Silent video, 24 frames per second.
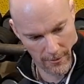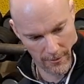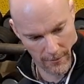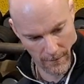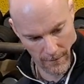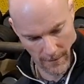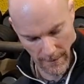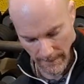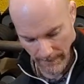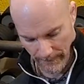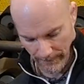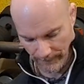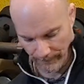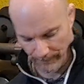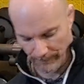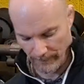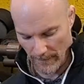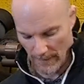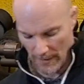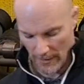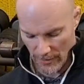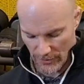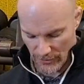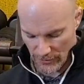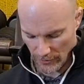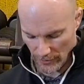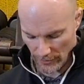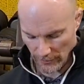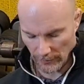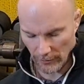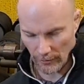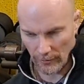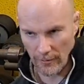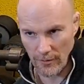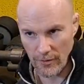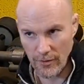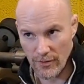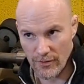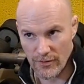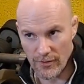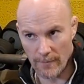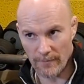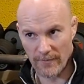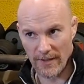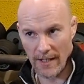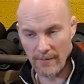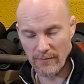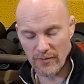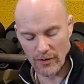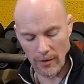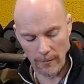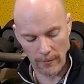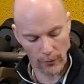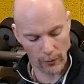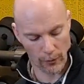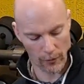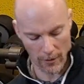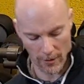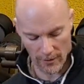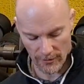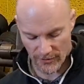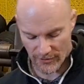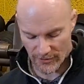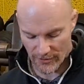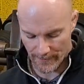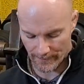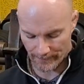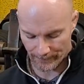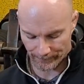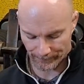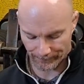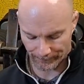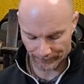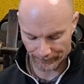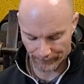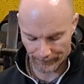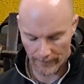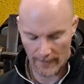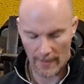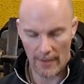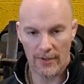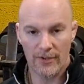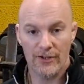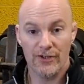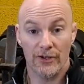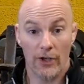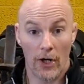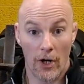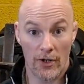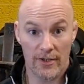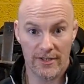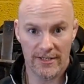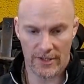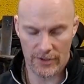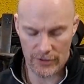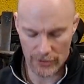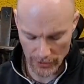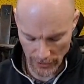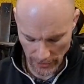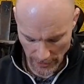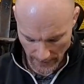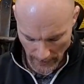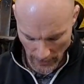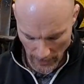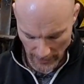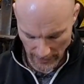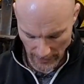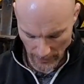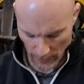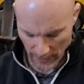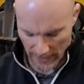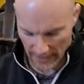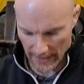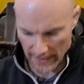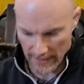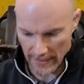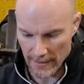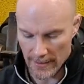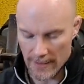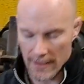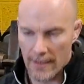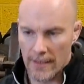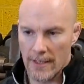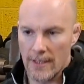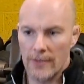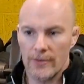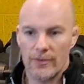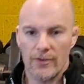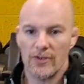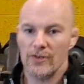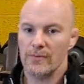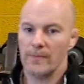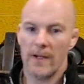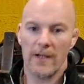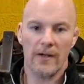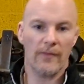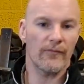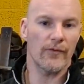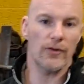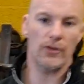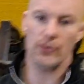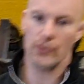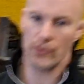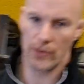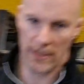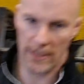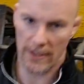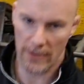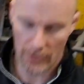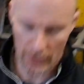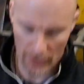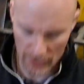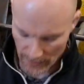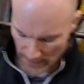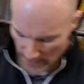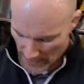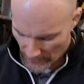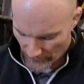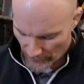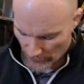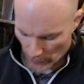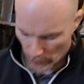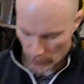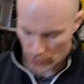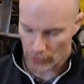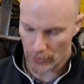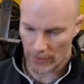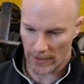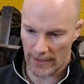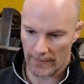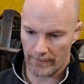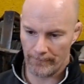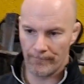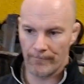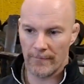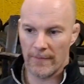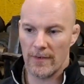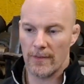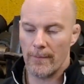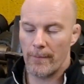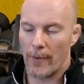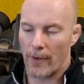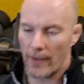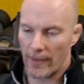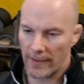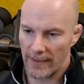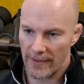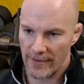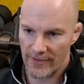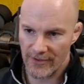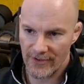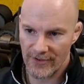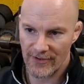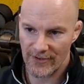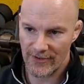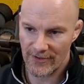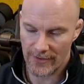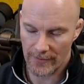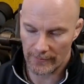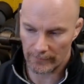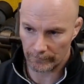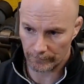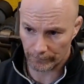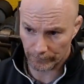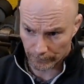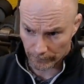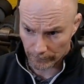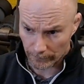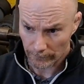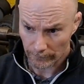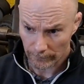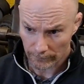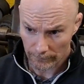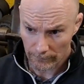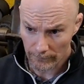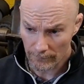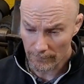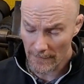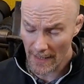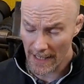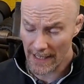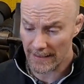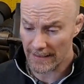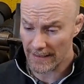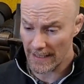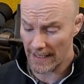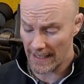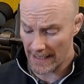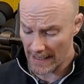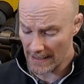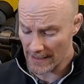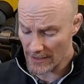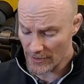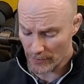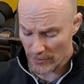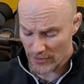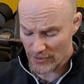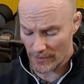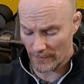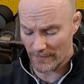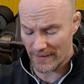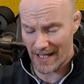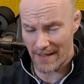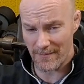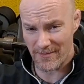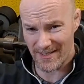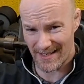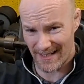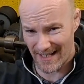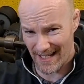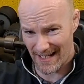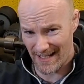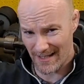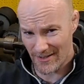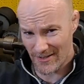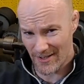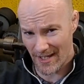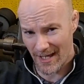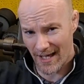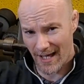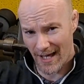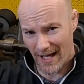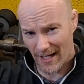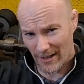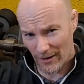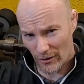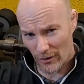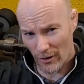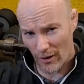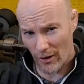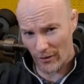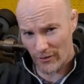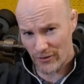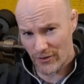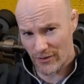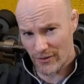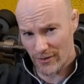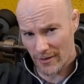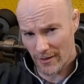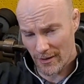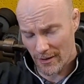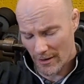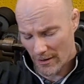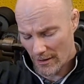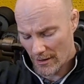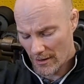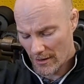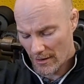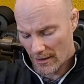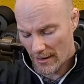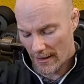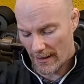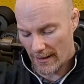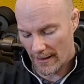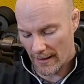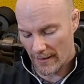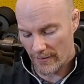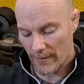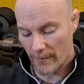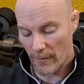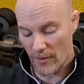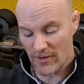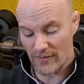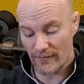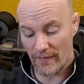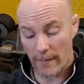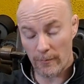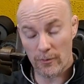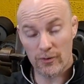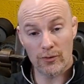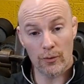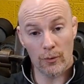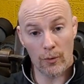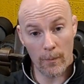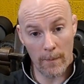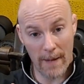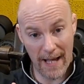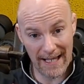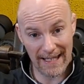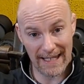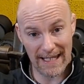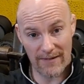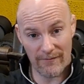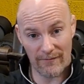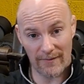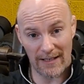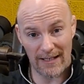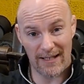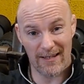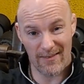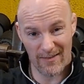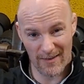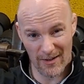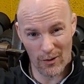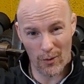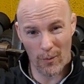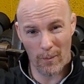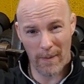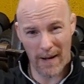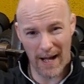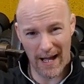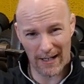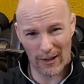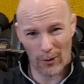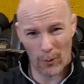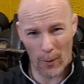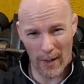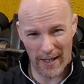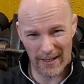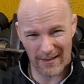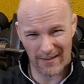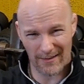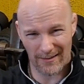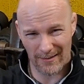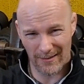Right. So you'll sometimes come across scar tissue in the body, okay? Doesn't matter if you train, doesn't matter if you don't train. The body it heals, but sometimes it heals and the knots, the muscle fibers don't go back evenly, they go back quite